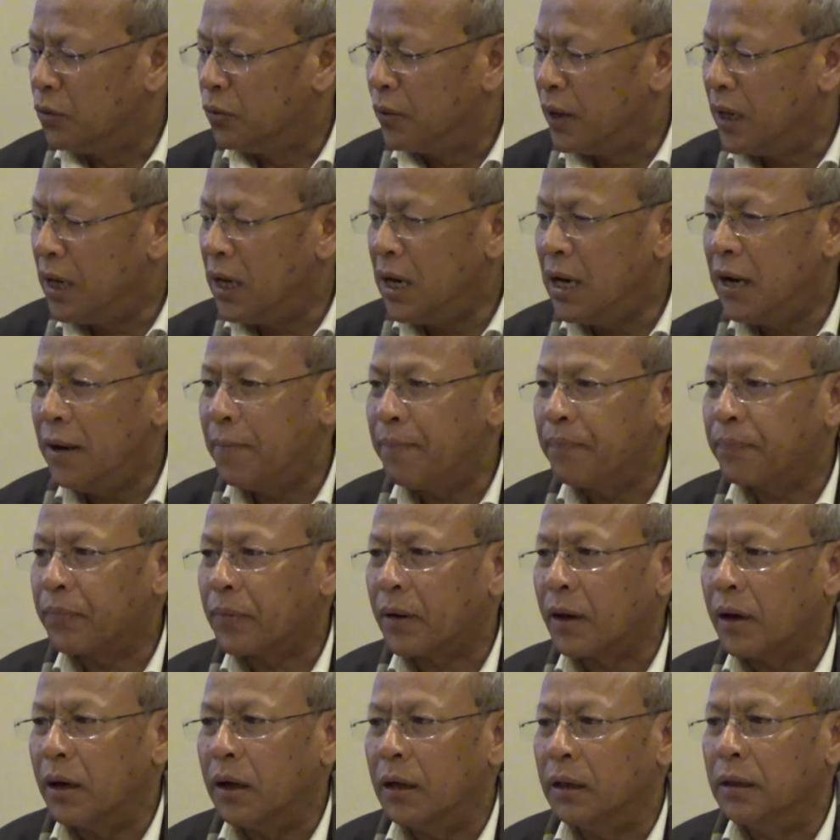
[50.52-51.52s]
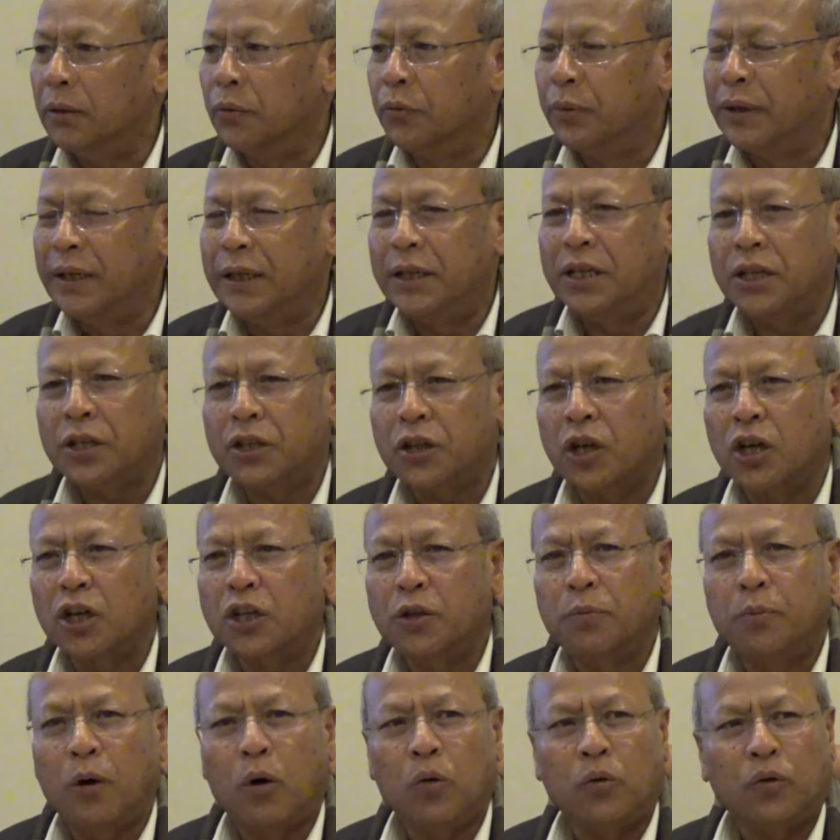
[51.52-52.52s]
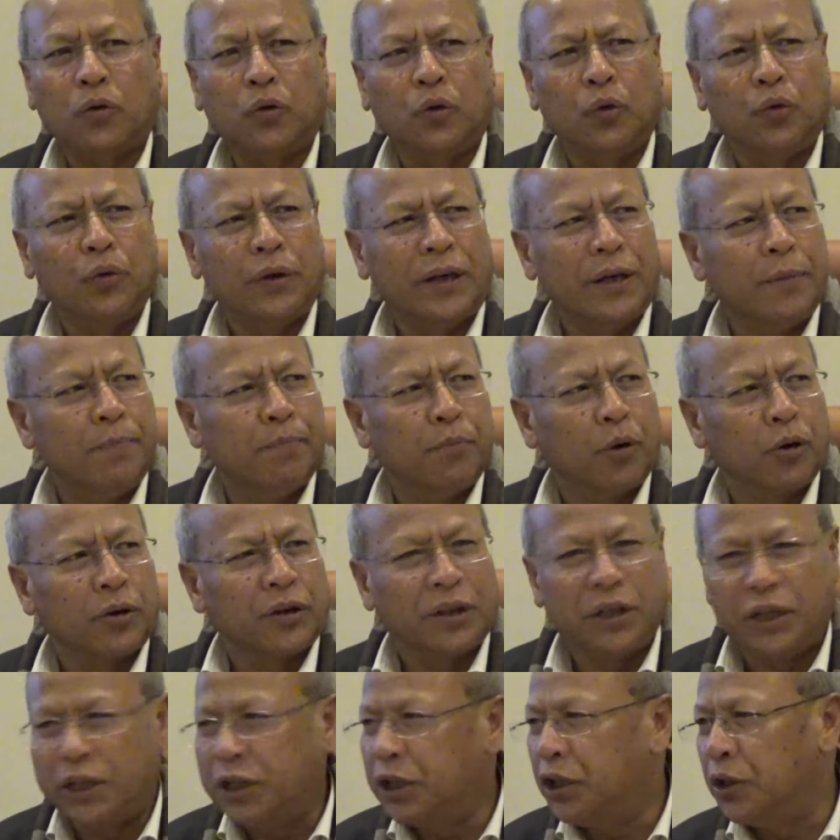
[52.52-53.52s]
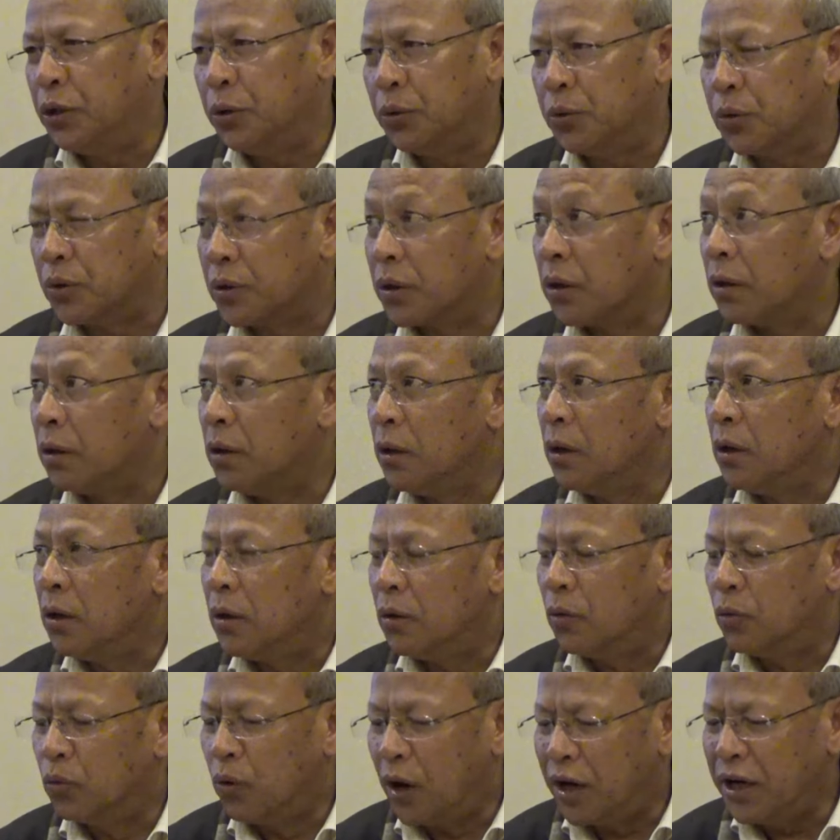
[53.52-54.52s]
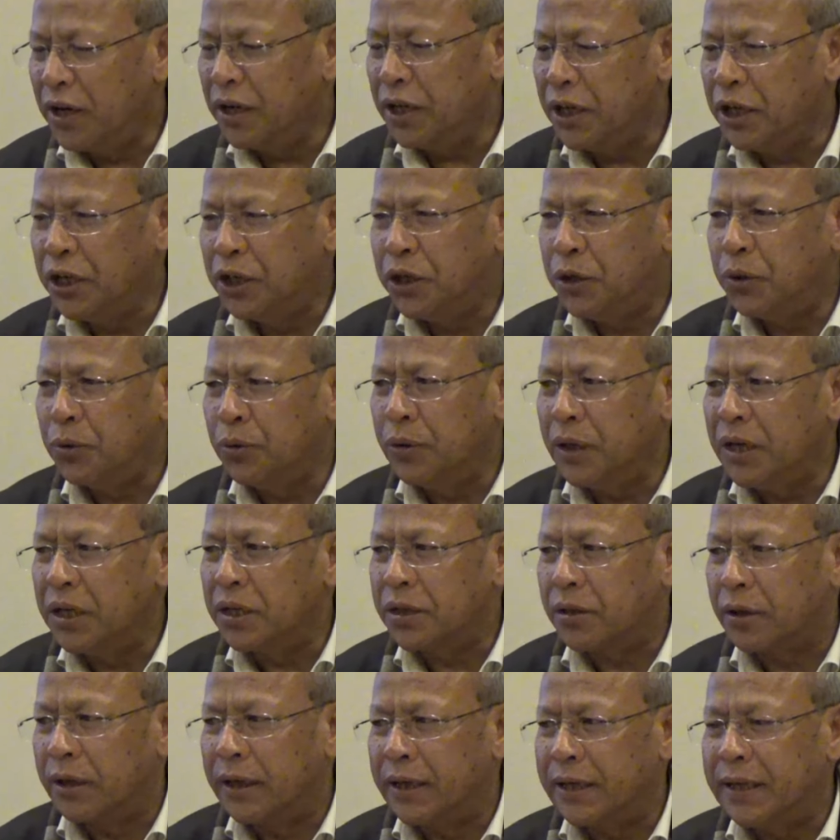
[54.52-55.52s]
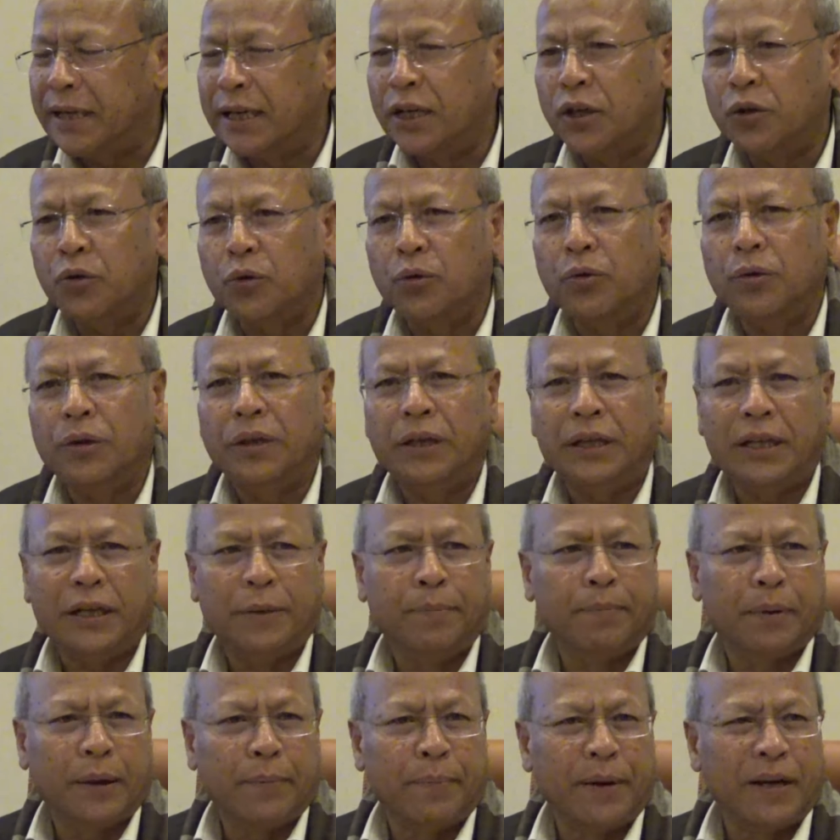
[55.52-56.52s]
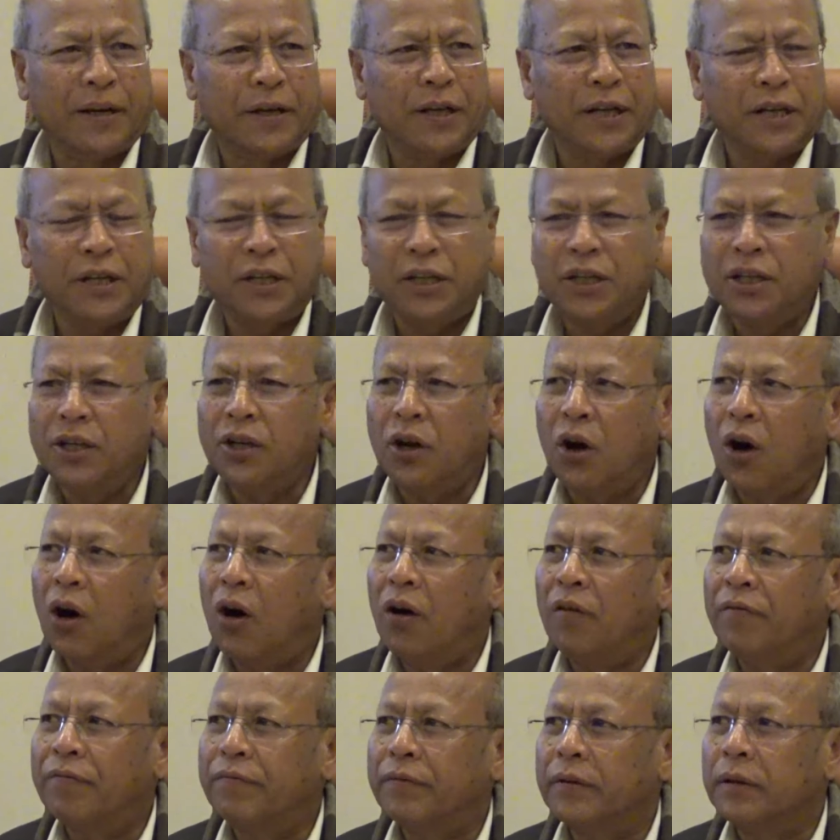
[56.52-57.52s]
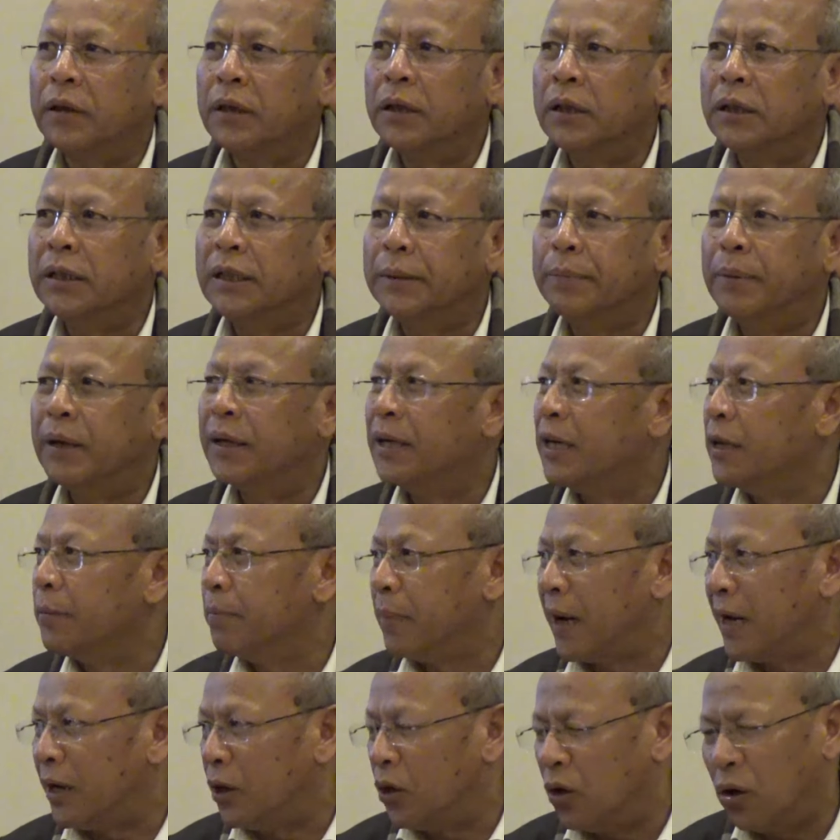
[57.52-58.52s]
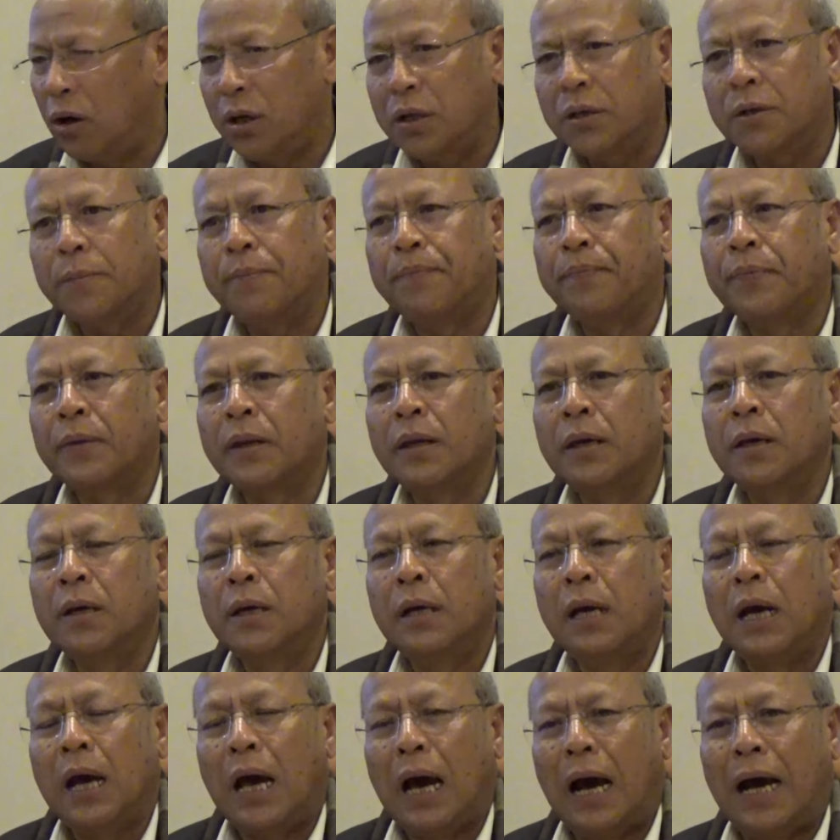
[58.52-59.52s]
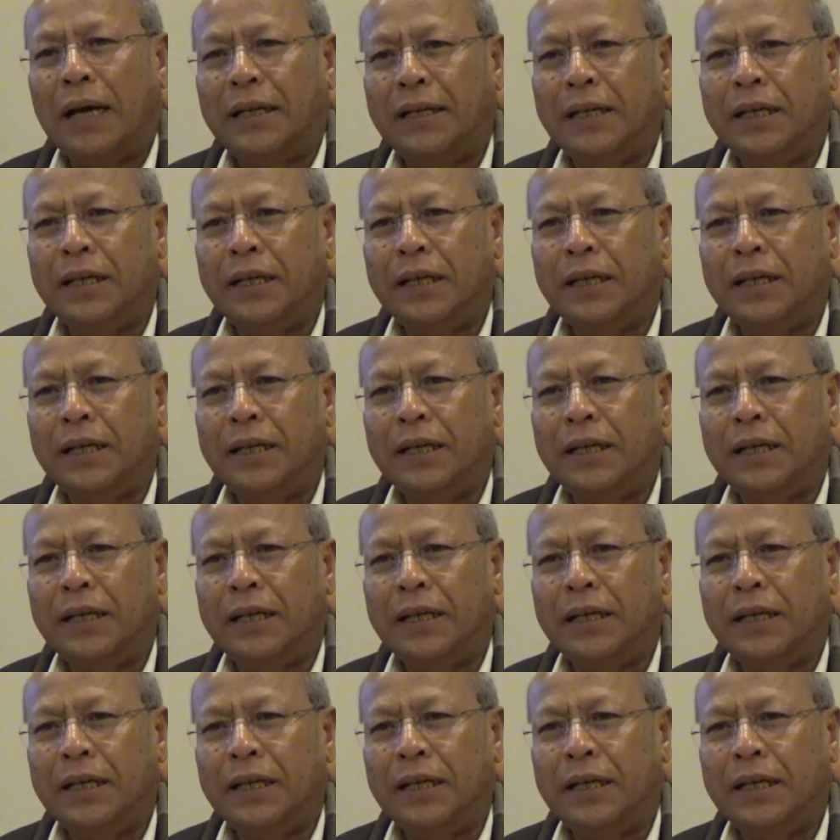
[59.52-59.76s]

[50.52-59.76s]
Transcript: Where we discuss about 2 important issues. One issue is relating to the implementation of the building bylaws. I